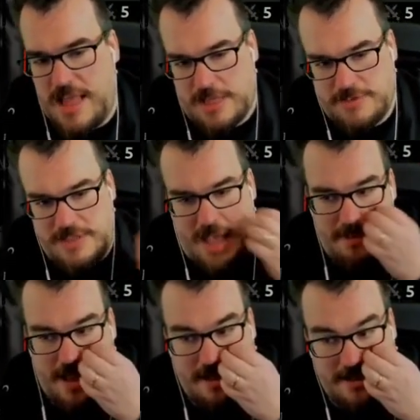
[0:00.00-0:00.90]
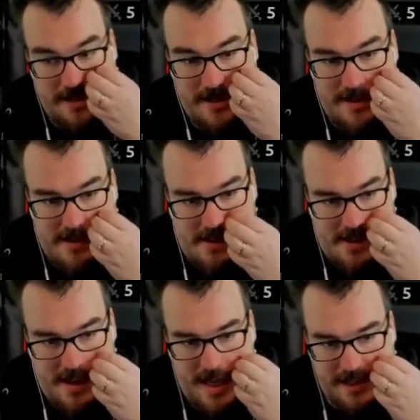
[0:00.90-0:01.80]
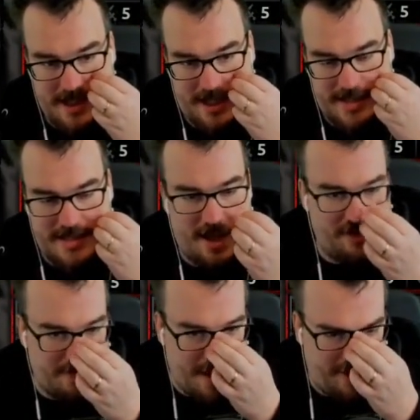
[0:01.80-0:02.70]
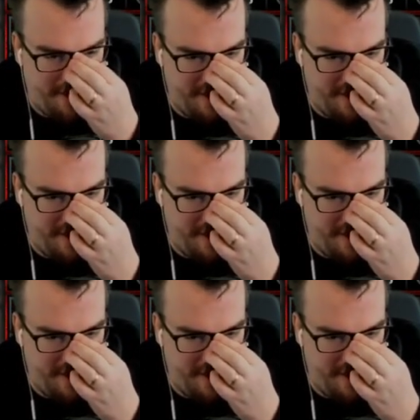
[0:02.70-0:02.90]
That's what that means. It's like a self buff.